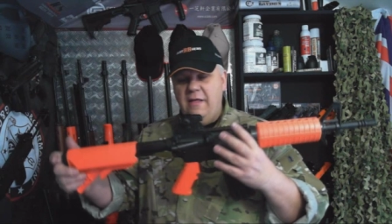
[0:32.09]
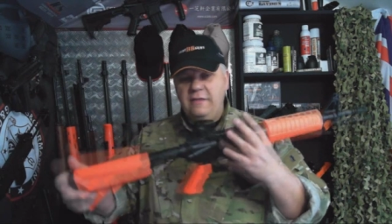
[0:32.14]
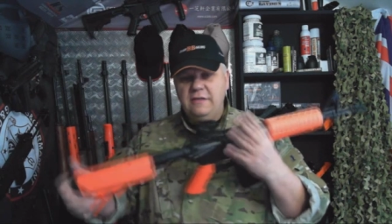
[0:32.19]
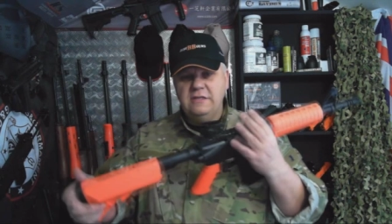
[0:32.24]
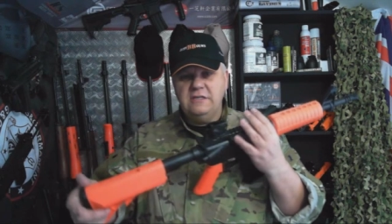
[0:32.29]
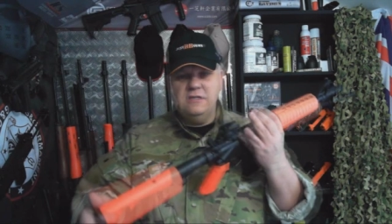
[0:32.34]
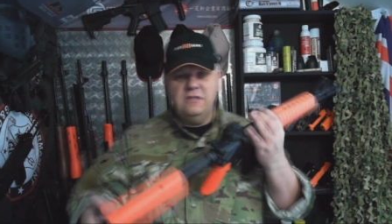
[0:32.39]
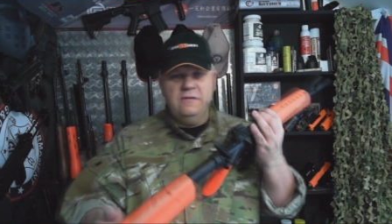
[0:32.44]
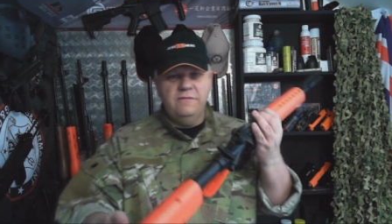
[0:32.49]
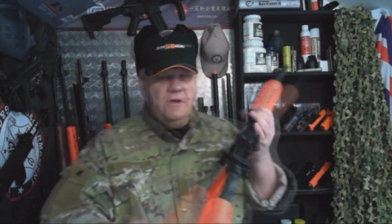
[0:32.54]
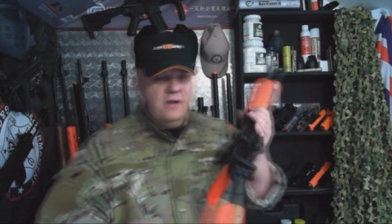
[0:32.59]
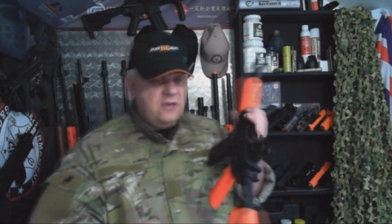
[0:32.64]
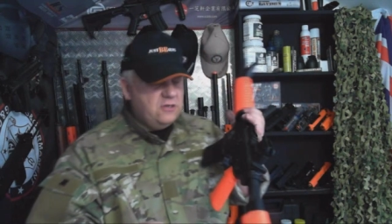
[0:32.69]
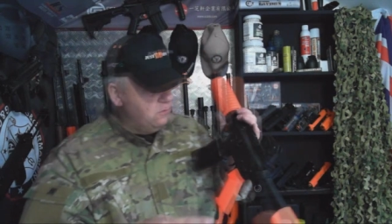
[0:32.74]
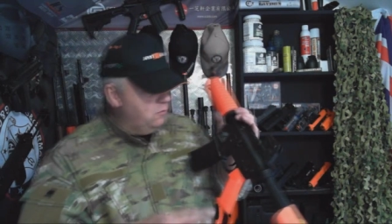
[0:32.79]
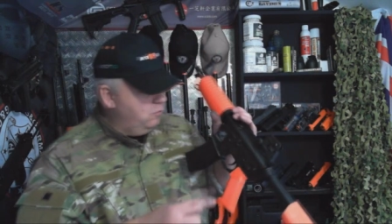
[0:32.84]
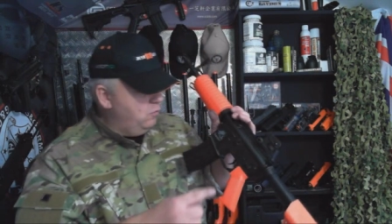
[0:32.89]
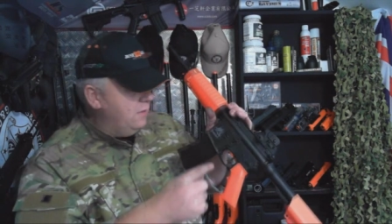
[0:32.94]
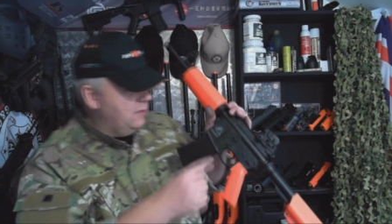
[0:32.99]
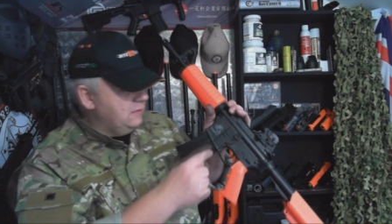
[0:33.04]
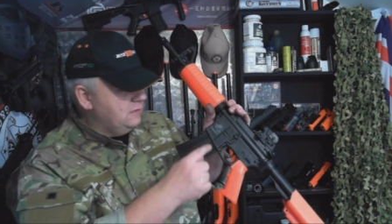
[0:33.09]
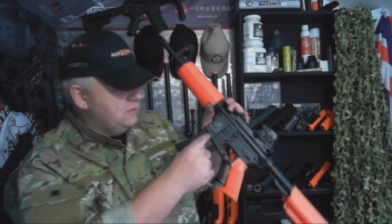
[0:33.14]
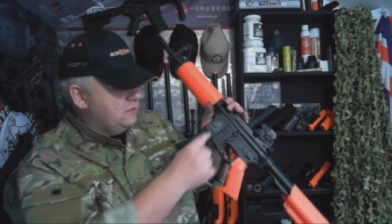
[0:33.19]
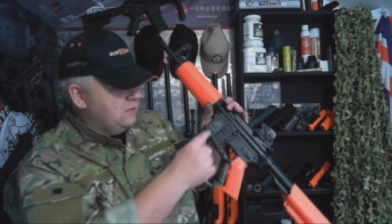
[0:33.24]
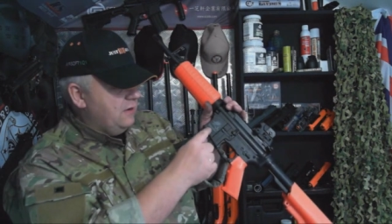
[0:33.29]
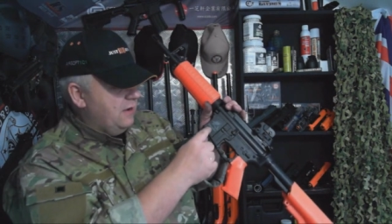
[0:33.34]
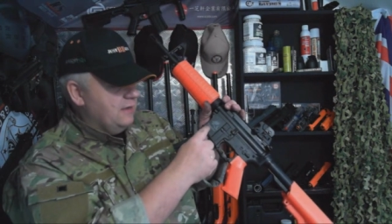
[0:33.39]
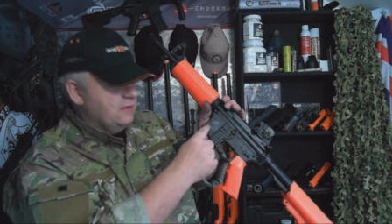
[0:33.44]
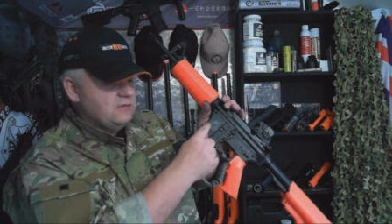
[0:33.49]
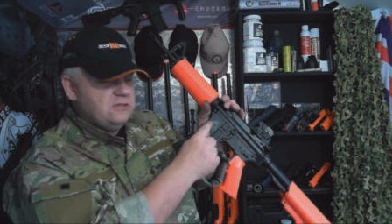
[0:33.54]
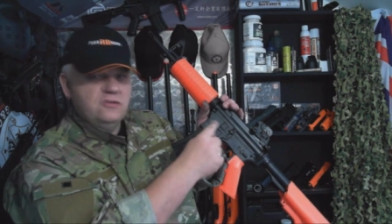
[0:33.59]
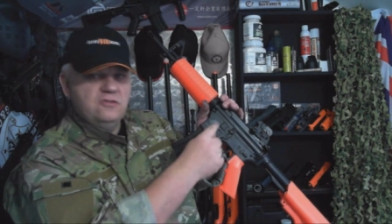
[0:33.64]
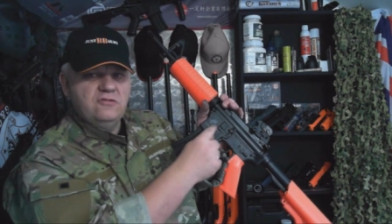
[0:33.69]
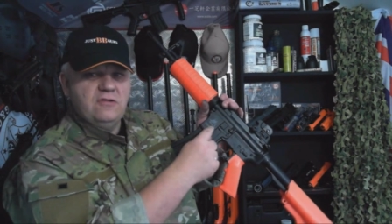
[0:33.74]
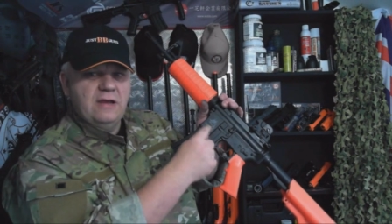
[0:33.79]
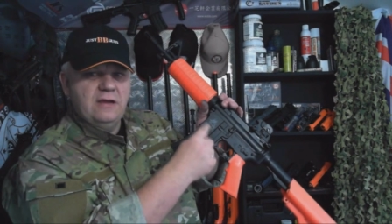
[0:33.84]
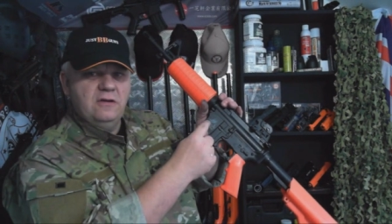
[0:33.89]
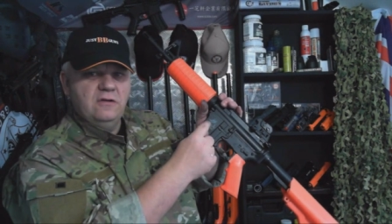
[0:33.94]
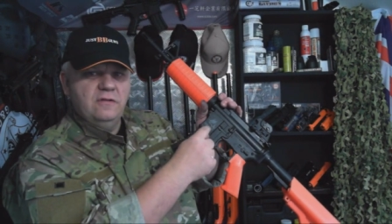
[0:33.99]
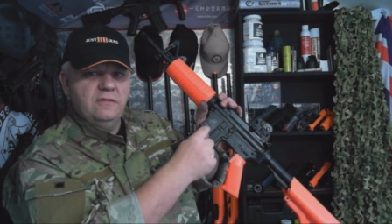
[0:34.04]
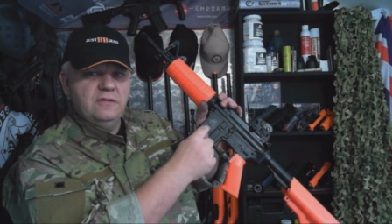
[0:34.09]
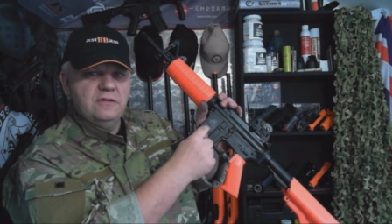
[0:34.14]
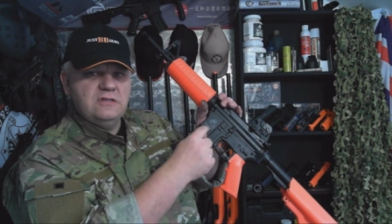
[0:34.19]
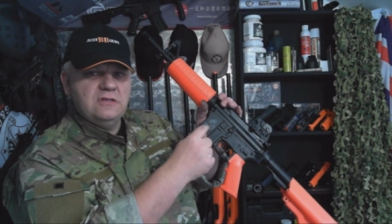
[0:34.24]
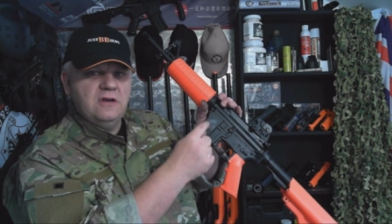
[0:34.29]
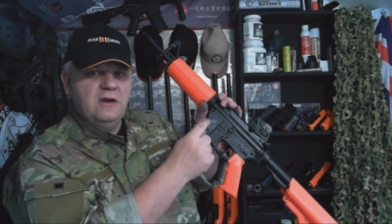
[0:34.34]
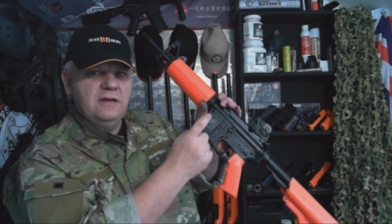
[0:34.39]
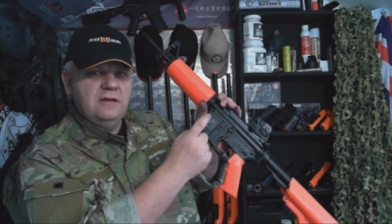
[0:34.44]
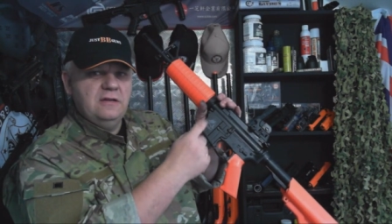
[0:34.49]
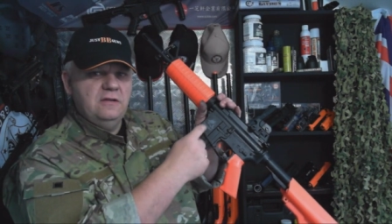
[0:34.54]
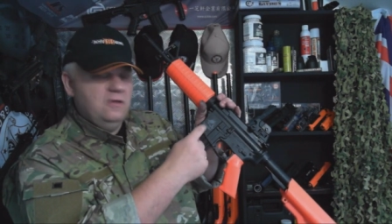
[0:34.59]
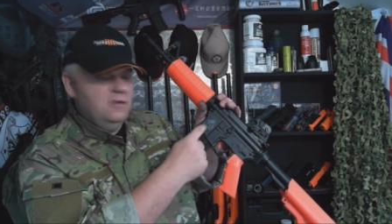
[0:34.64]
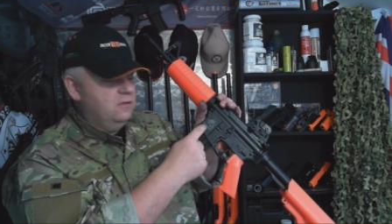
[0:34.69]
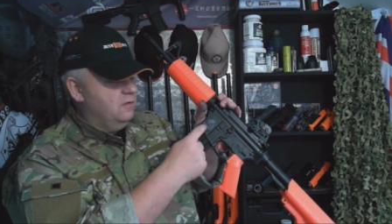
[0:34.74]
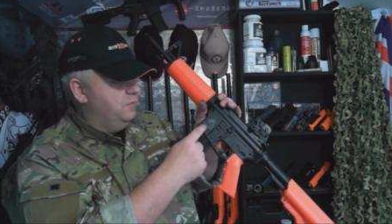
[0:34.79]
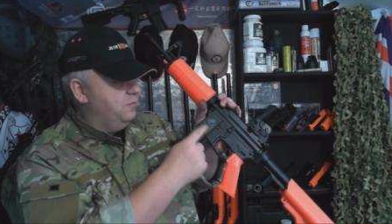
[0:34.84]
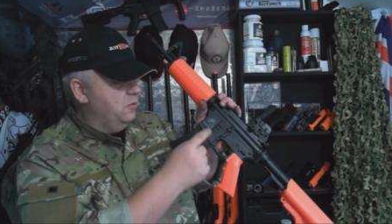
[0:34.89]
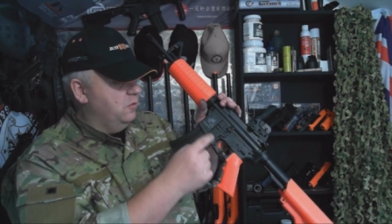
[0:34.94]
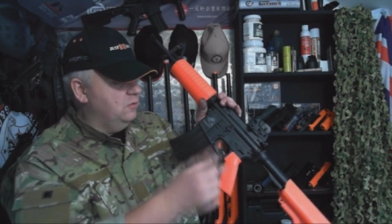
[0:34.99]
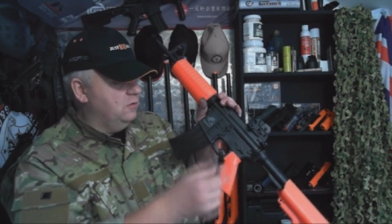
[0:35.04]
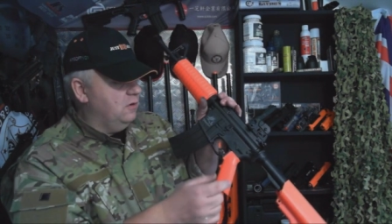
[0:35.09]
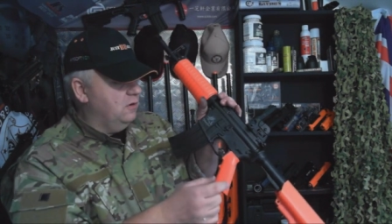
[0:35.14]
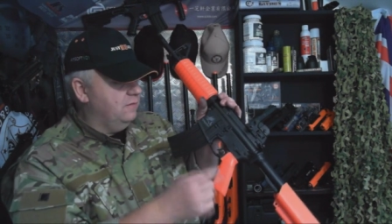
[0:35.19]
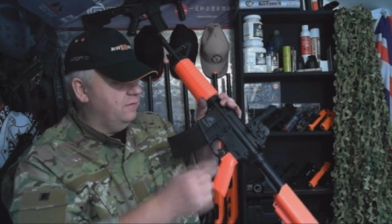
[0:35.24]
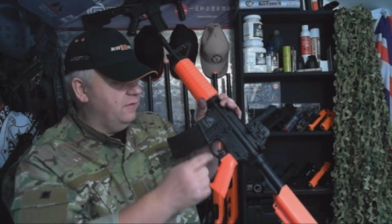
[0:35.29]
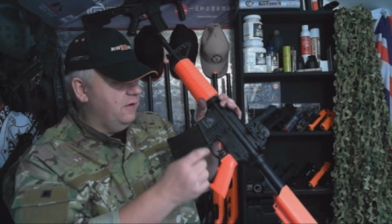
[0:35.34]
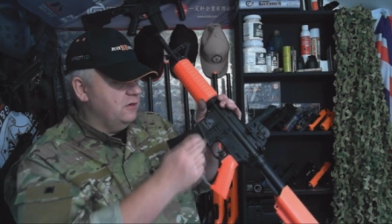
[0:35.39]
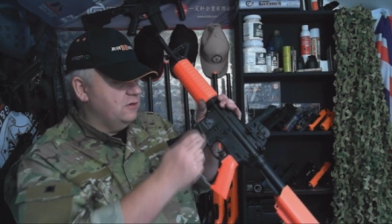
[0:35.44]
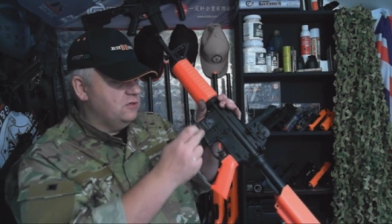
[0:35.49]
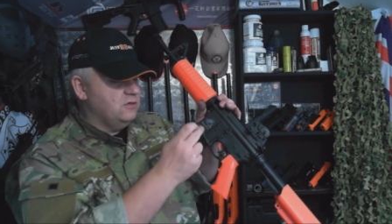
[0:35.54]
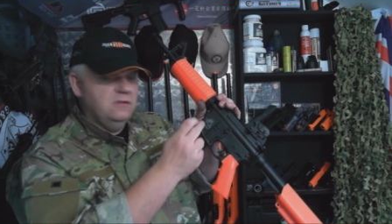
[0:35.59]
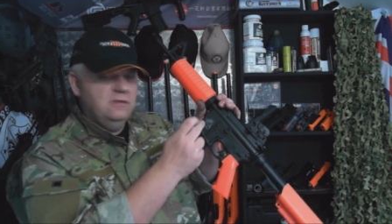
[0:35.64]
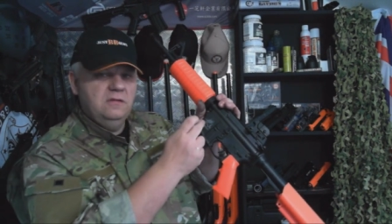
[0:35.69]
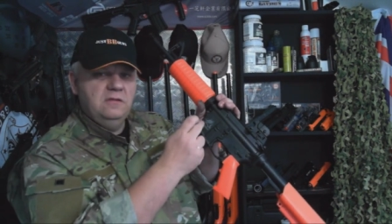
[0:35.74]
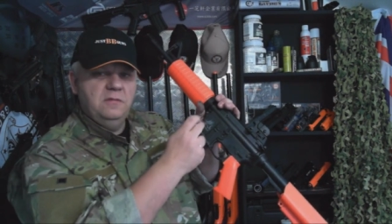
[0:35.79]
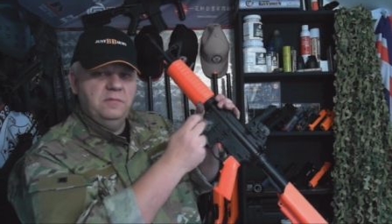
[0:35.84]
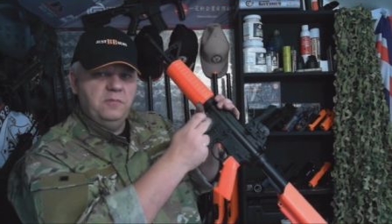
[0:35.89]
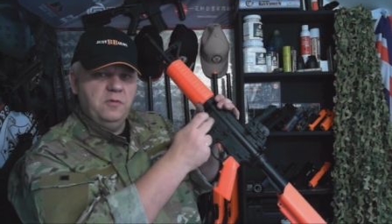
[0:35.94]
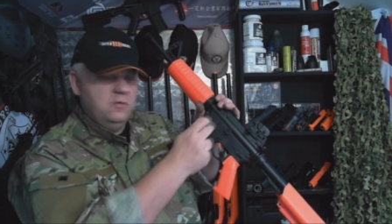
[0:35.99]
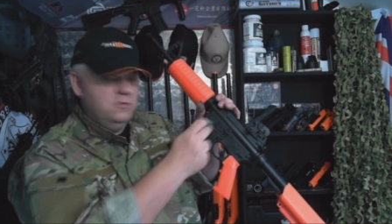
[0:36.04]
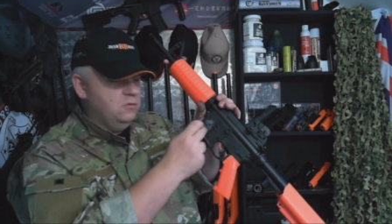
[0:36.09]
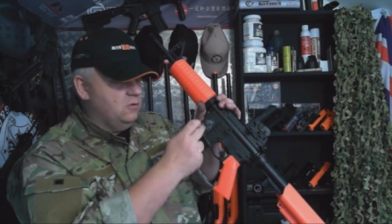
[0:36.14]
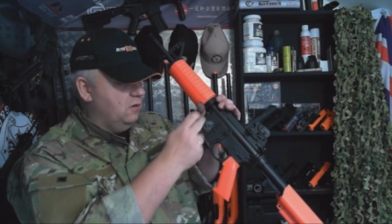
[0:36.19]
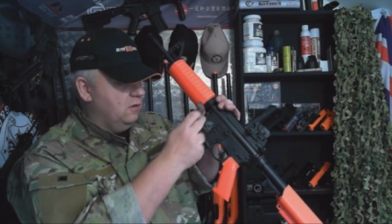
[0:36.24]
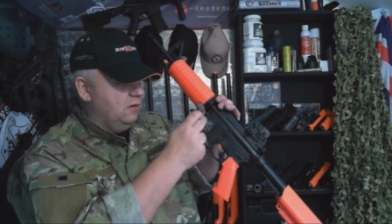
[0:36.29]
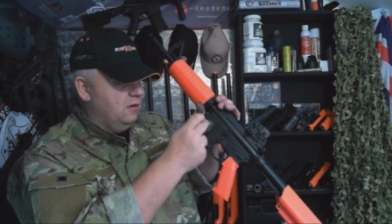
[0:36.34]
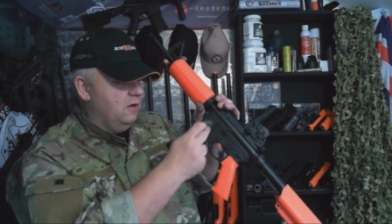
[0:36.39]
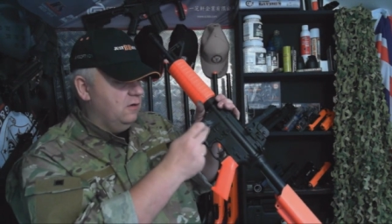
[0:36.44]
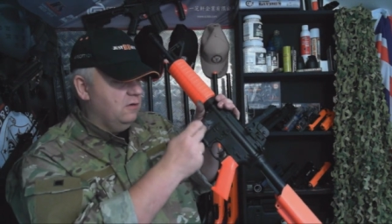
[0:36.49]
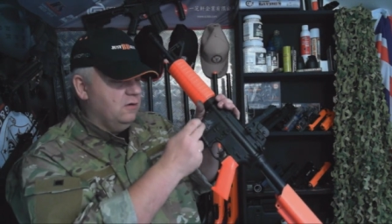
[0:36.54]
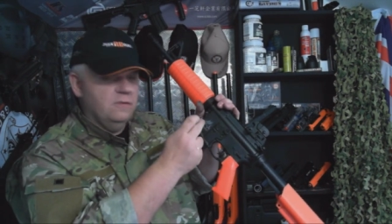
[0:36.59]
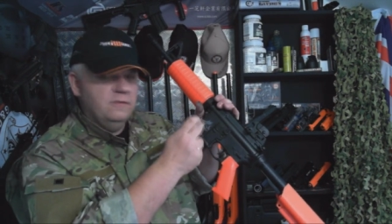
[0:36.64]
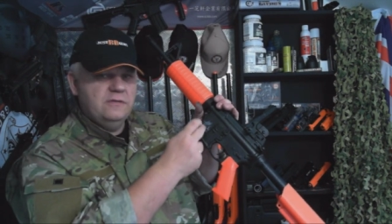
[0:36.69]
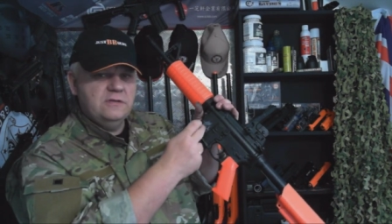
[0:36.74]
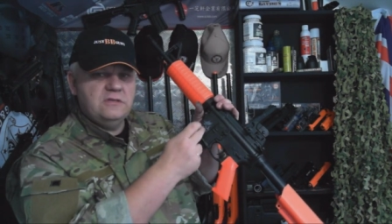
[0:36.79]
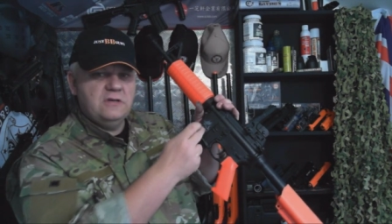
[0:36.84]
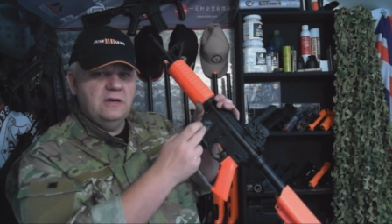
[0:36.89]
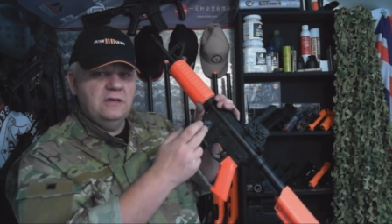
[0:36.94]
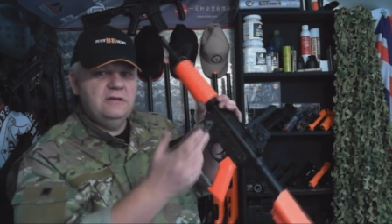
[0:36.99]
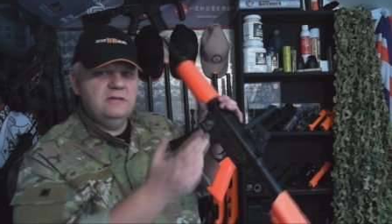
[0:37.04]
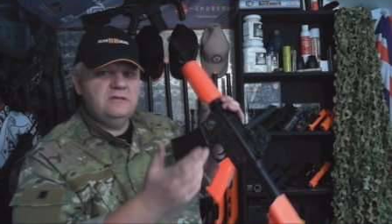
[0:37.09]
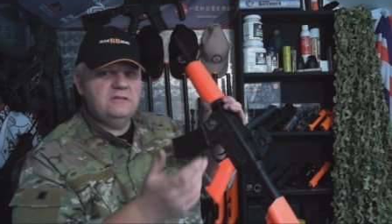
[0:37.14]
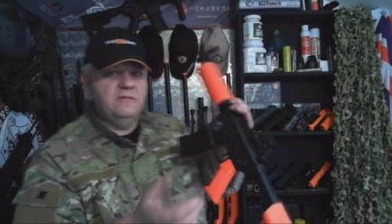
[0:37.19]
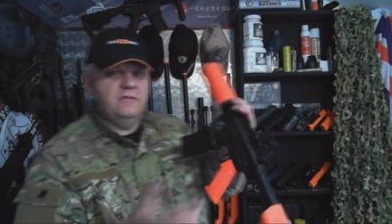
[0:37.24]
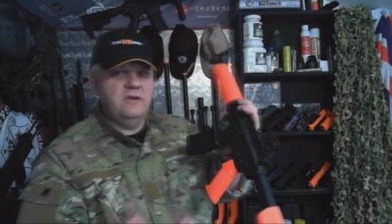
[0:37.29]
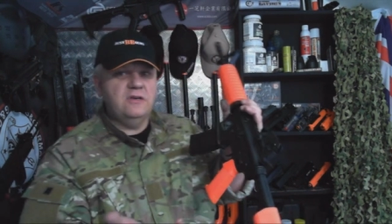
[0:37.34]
This is the version one, so it has the dragon on the side and not the Bulldog version. The Bulldog logo on the side is the